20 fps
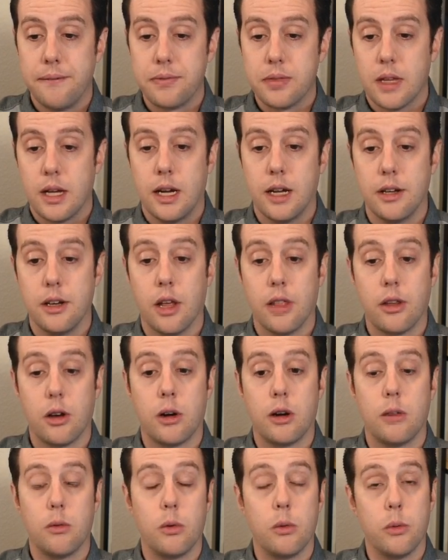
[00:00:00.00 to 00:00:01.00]

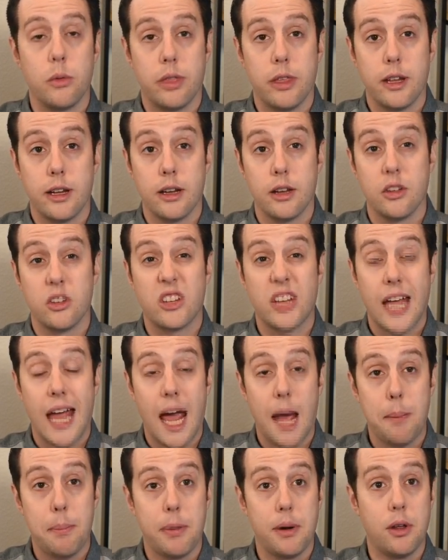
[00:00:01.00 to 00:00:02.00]
Another thing is
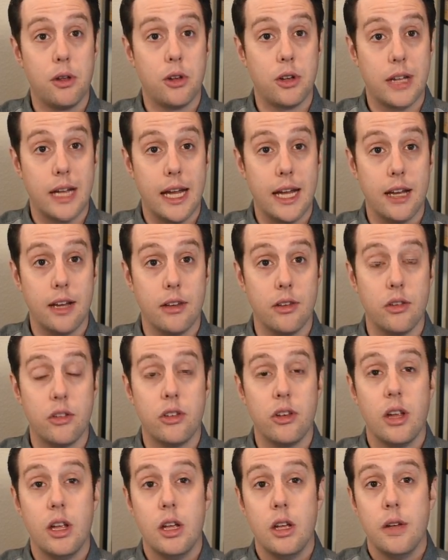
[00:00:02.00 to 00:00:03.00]
capital gains